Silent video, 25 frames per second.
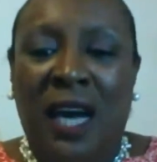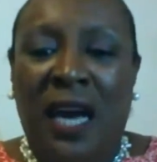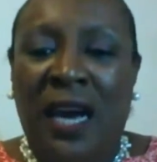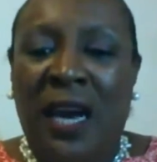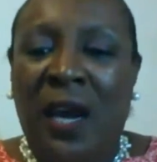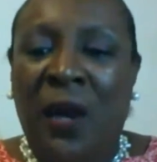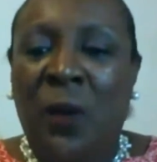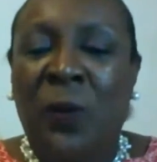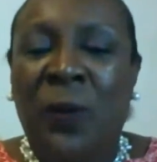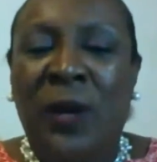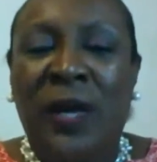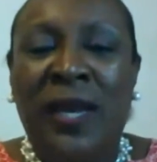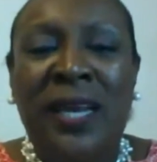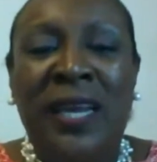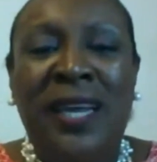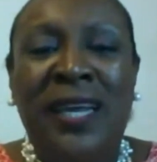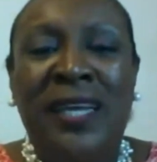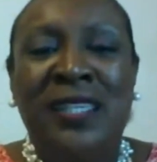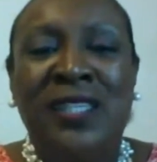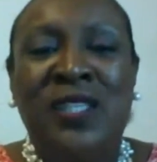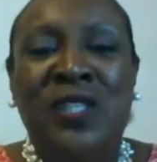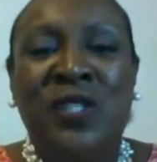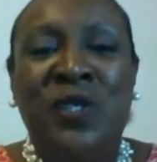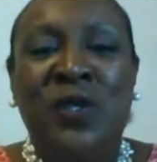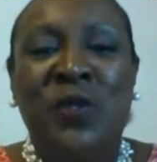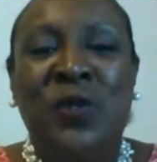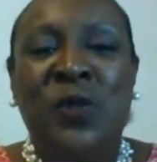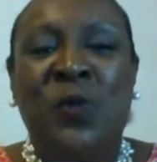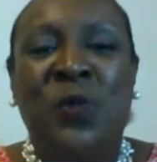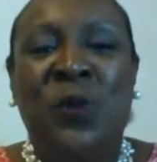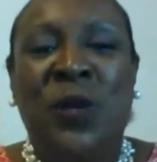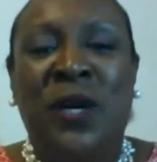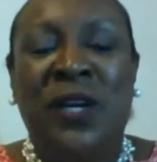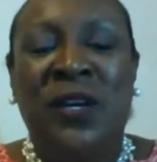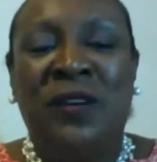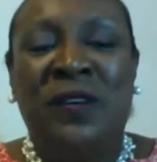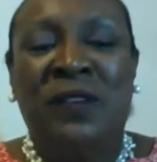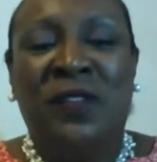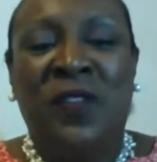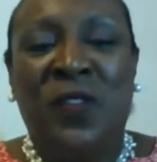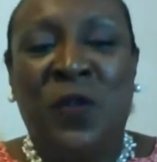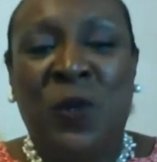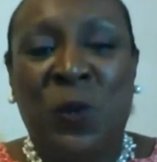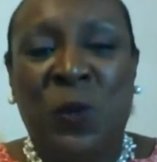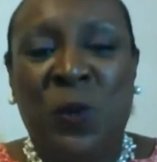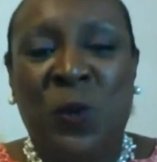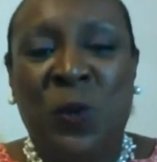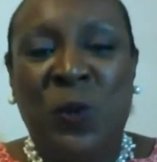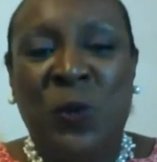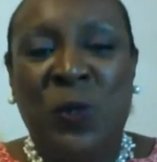And I went into one of
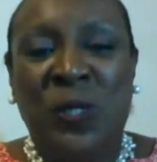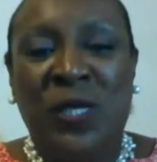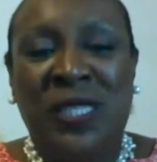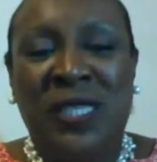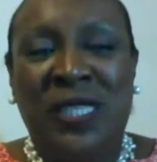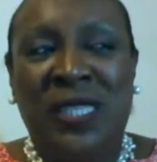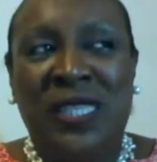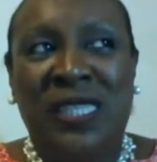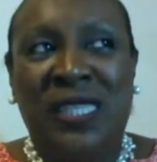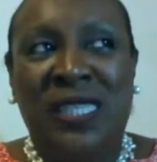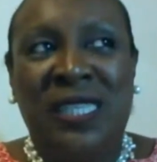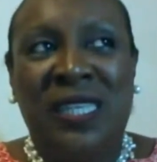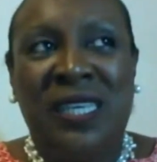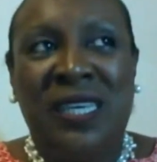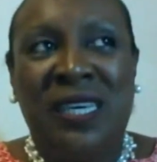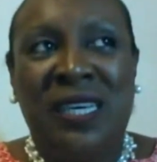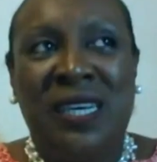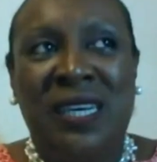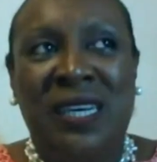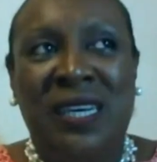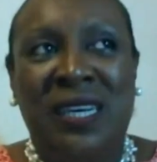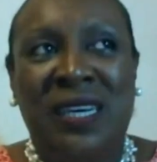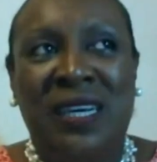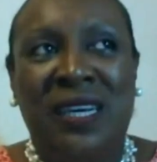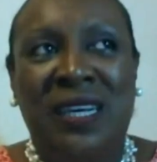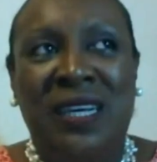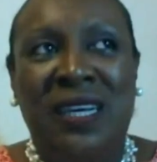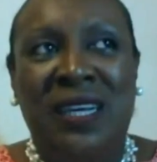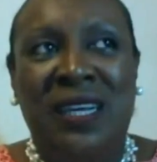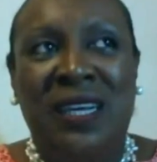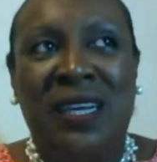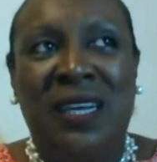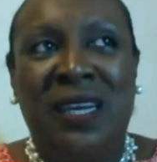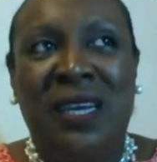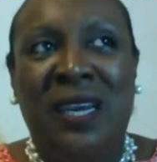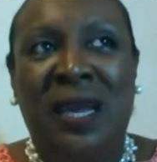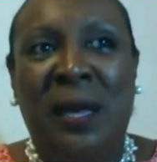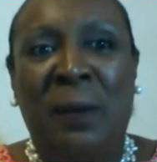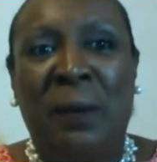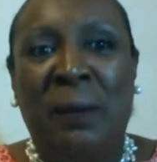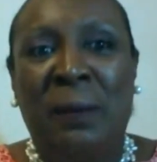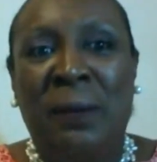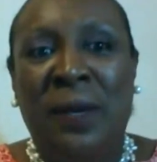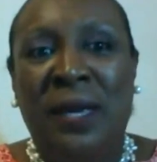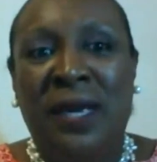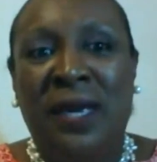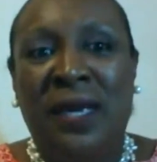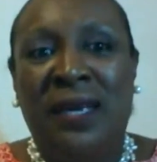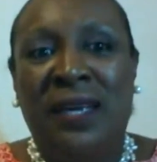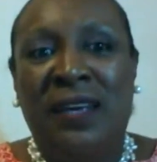those let
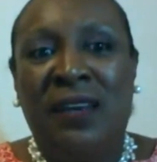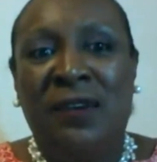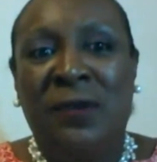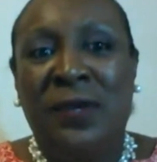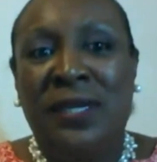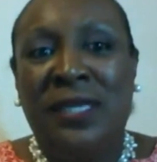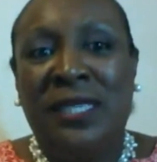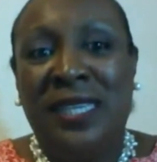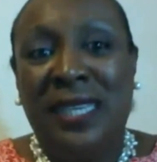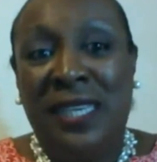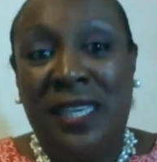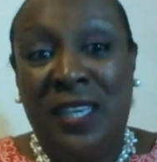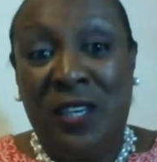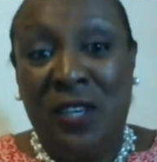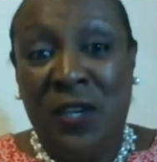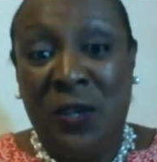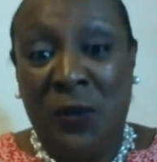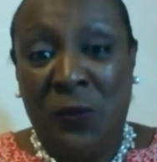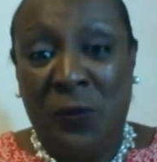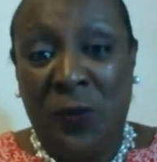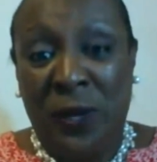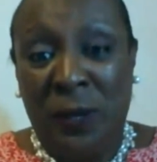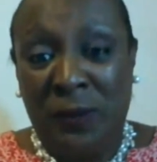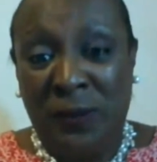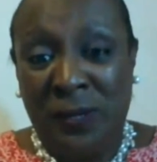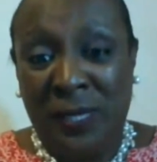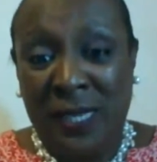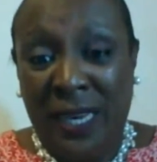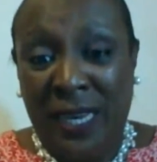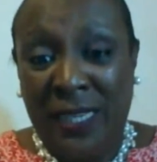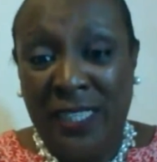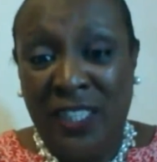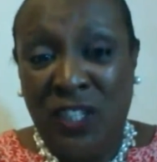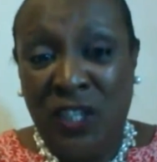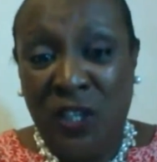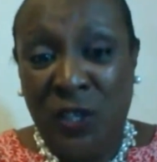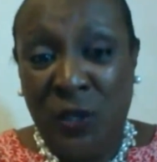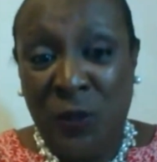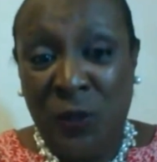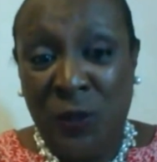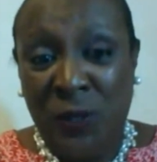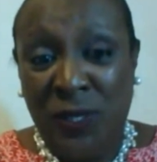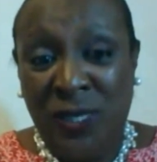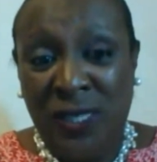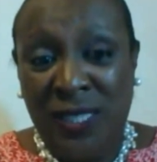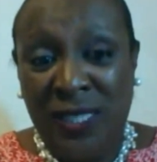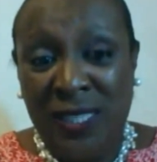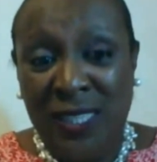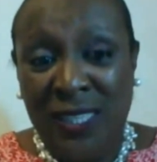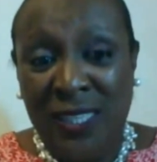me critique your website
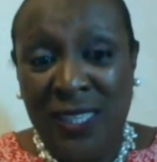shows.